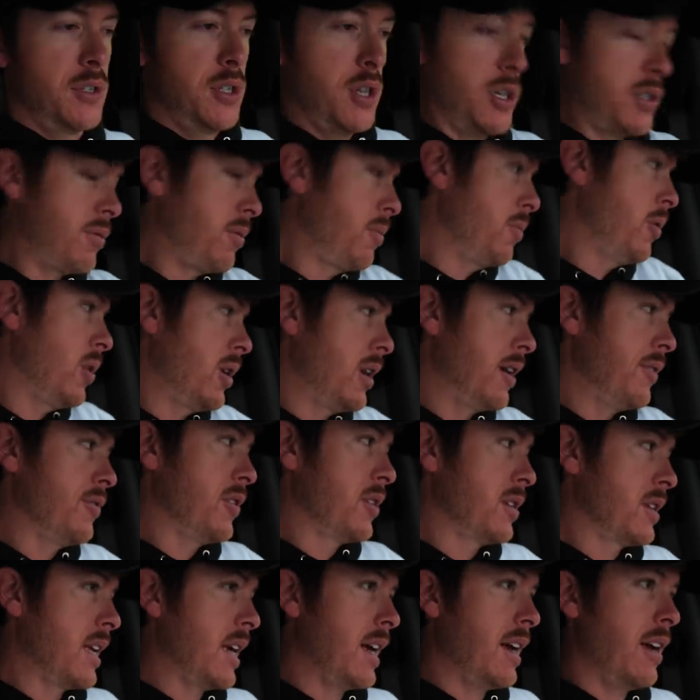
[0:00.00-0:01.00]
Just from what I've
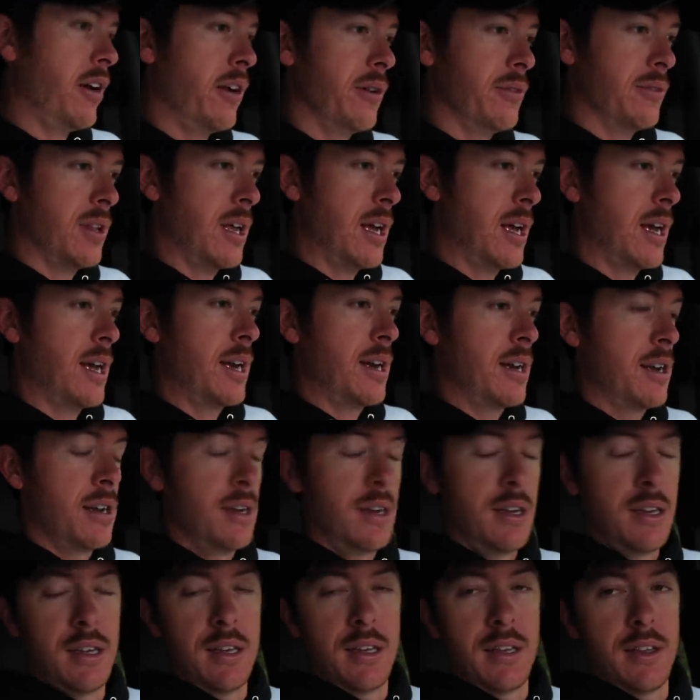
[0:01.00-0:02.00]
looked at online,
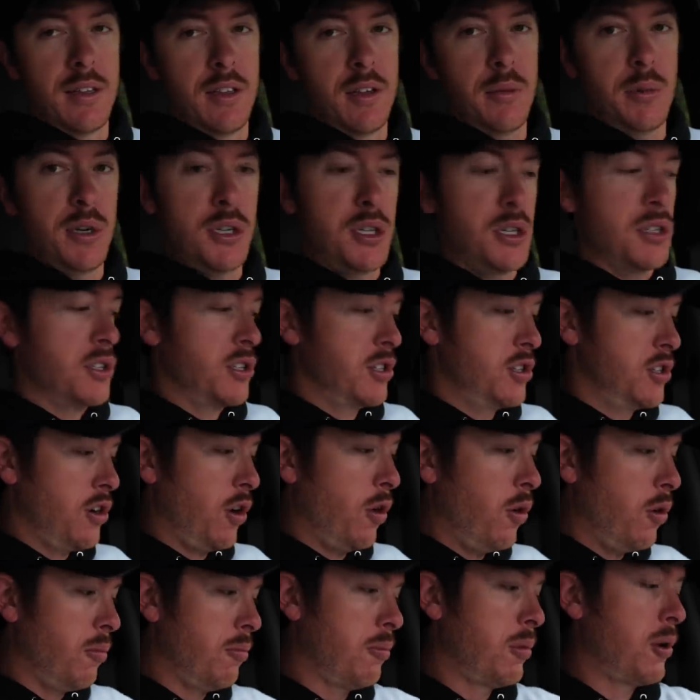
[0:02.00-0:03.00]
the emissions
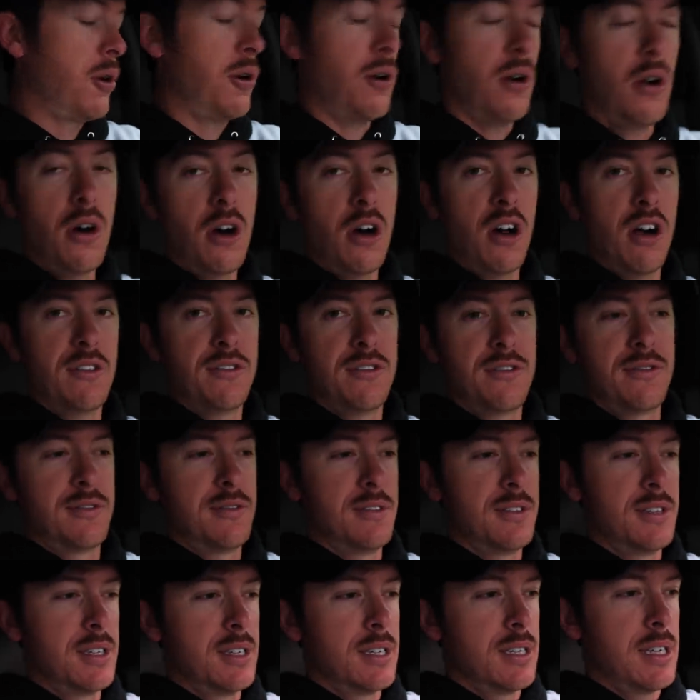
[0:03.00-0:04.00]
don't burn off
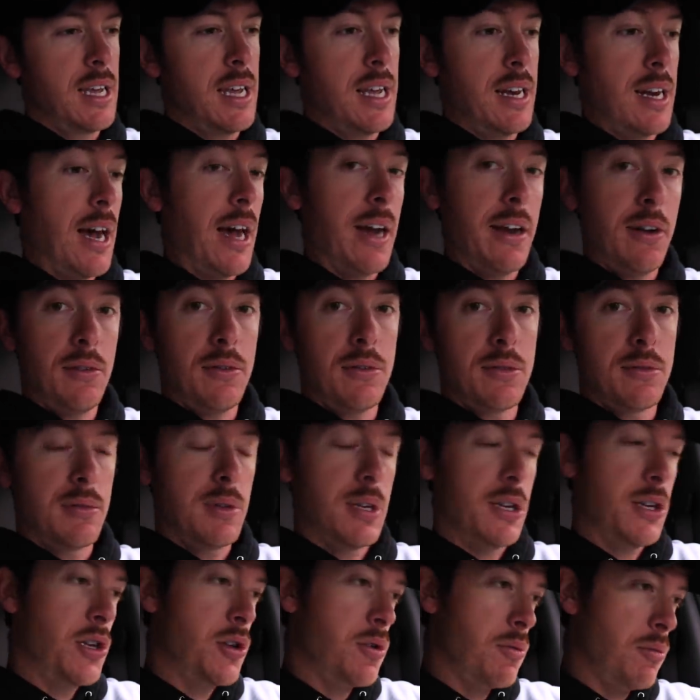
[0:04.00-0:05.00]
in idle.
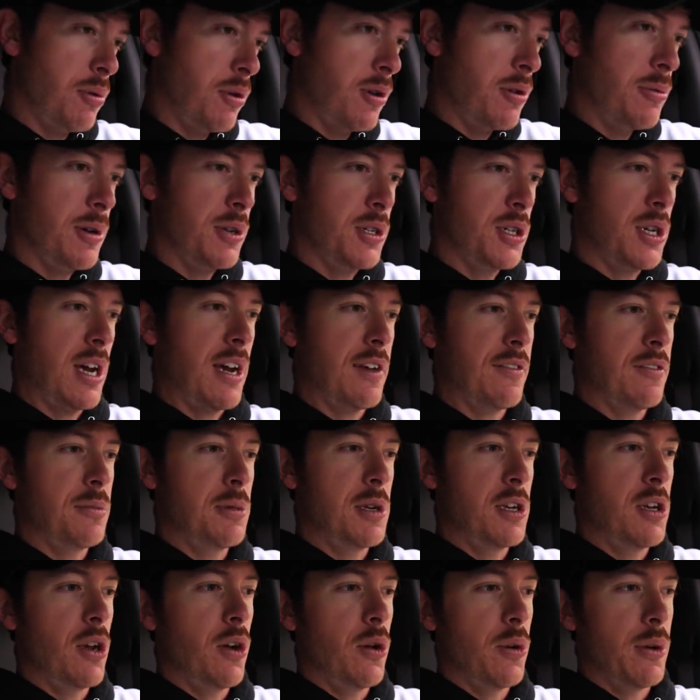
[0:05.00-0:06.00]
Like, you pretty much have to
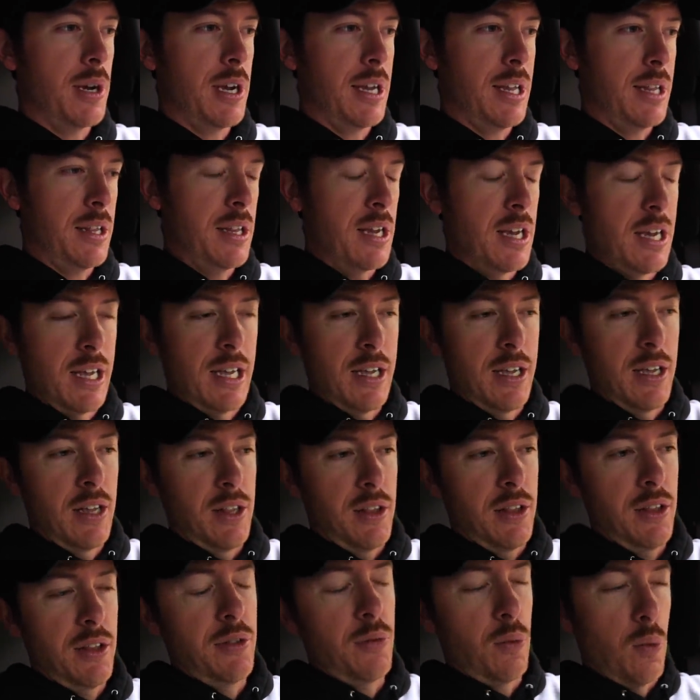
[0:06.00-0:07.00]
be going. And
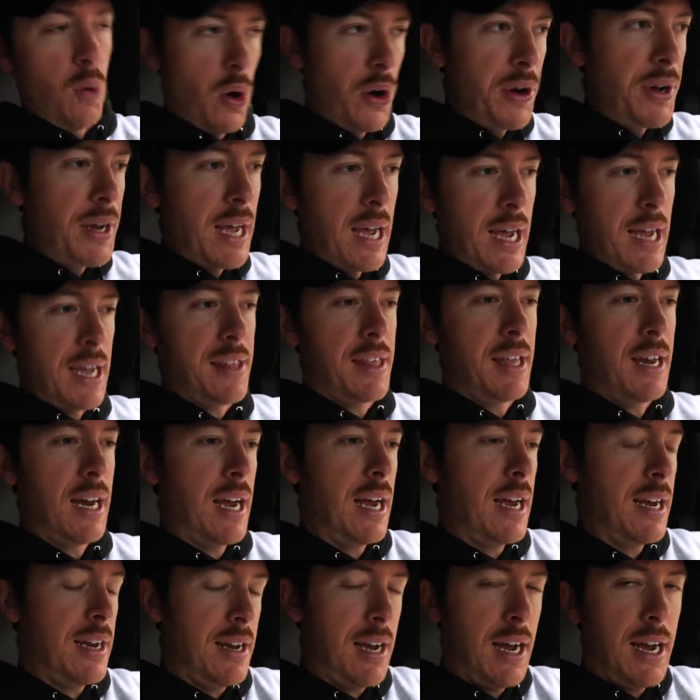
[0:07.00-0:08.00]
the one day that
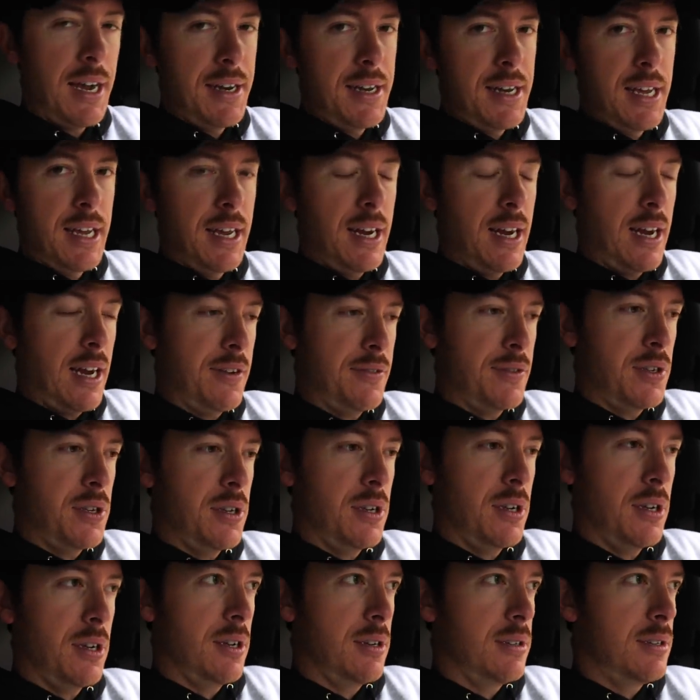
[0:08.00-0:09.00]
I did have
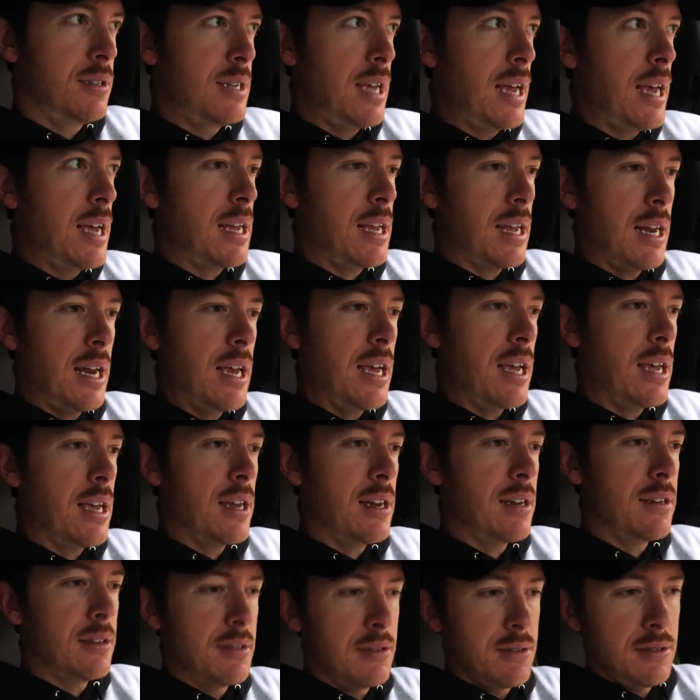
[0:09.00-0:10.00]
to take it
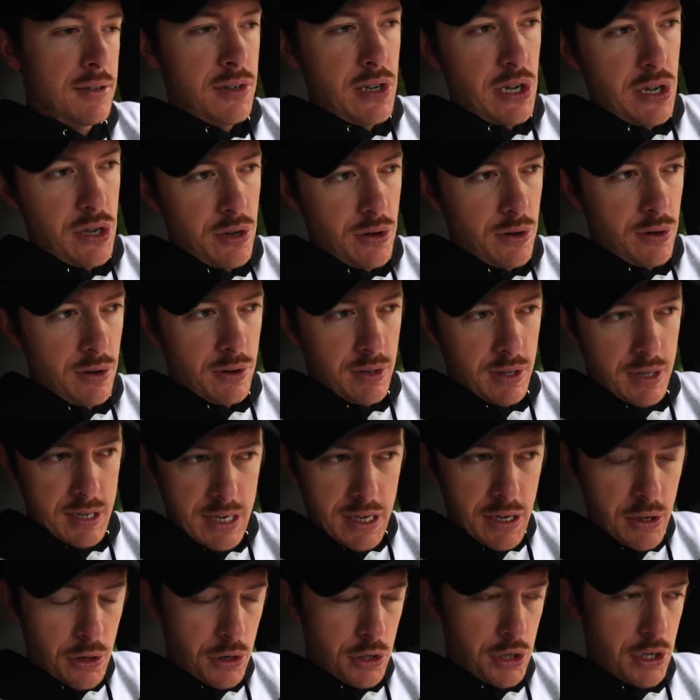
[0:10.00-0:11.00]
in to the
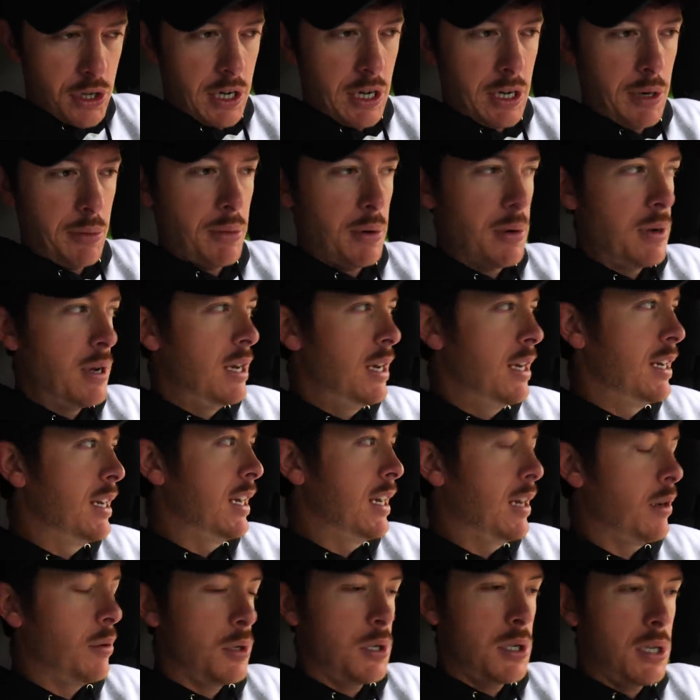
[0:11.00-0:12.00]
dealership,
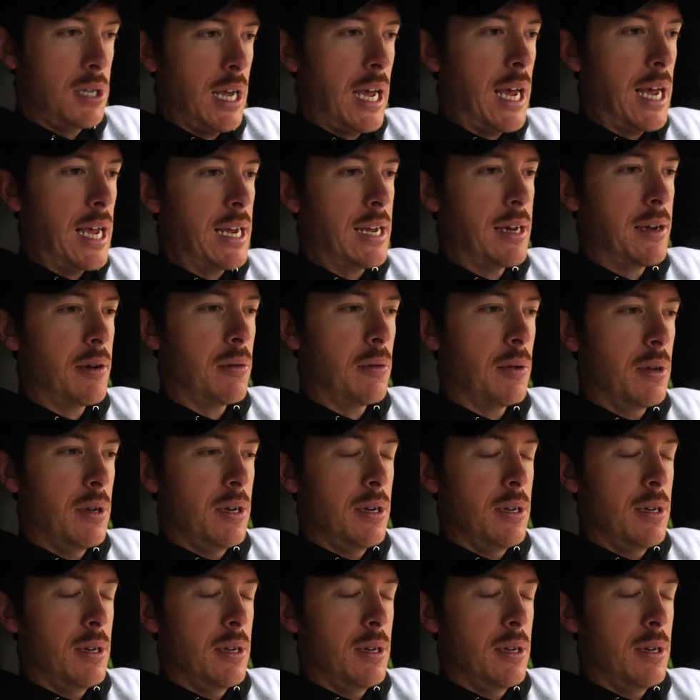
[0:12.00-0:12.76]
it was saying,